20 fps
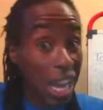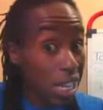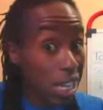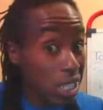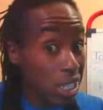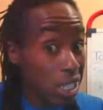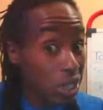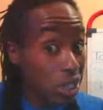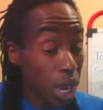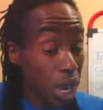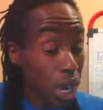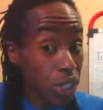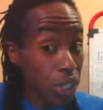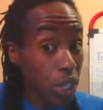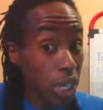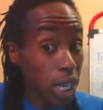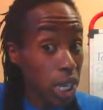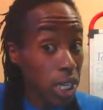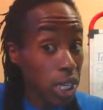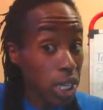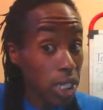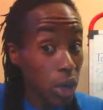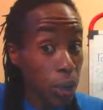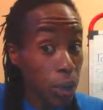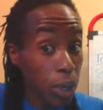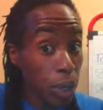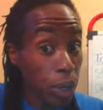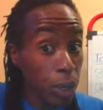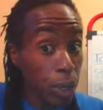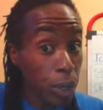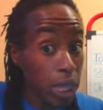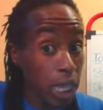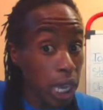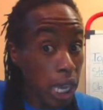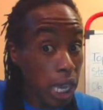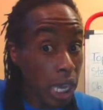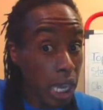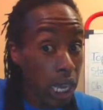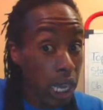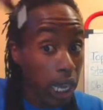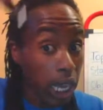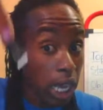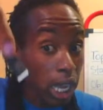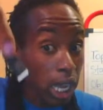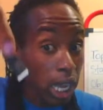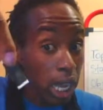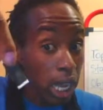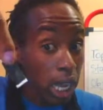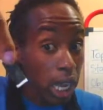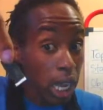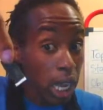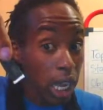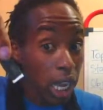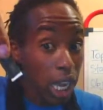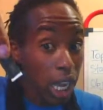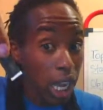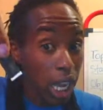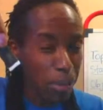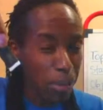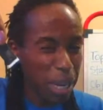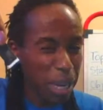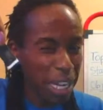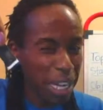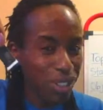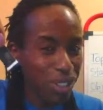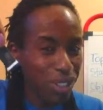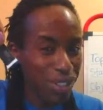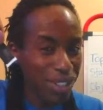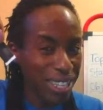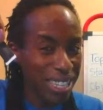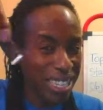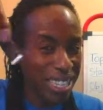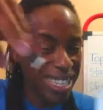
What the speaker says: a contraction yet until we put the apostrophe in